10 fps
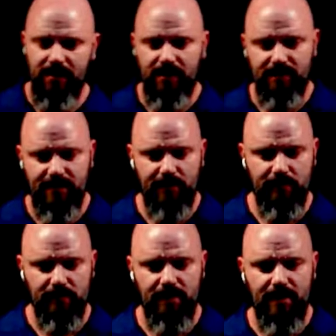And today we're
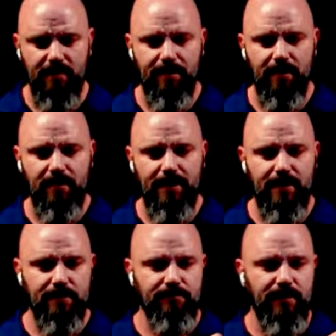going to talk about
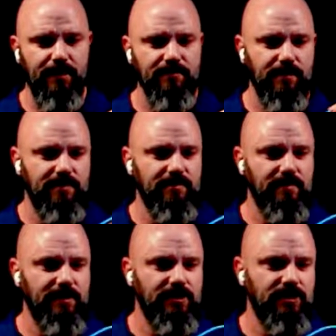cloud browser
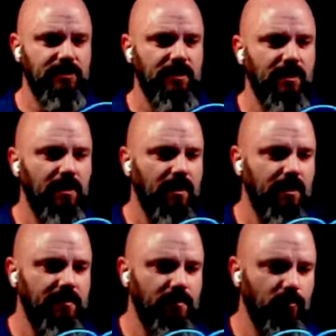isolation
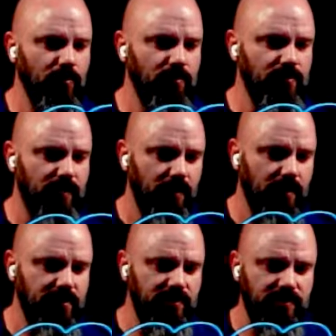on the world's
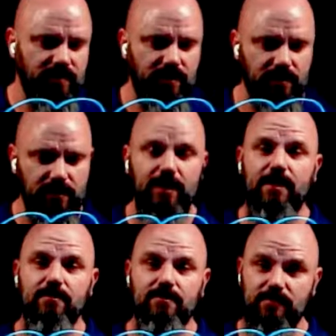largest security
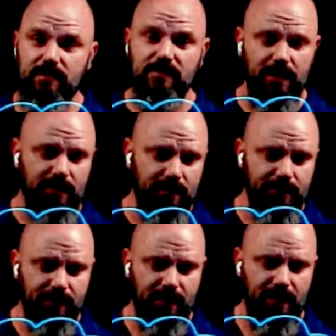cloud, Zscaler,
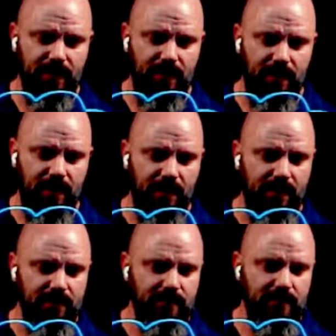aka
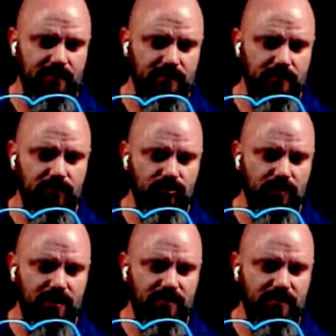the Zero
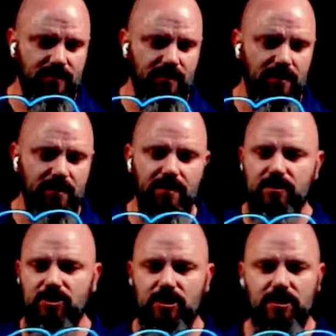Trust
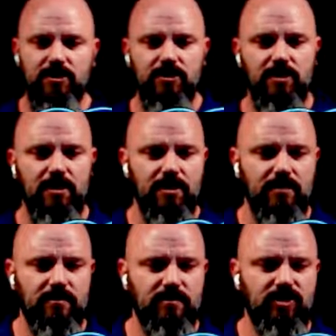Exchange.
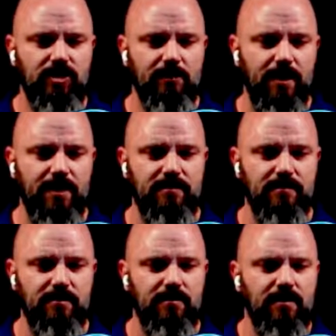So let's jump right
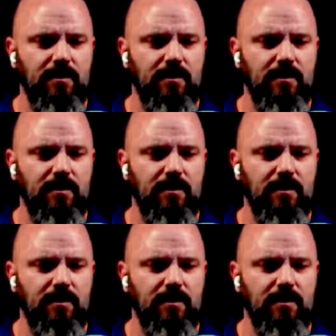into it.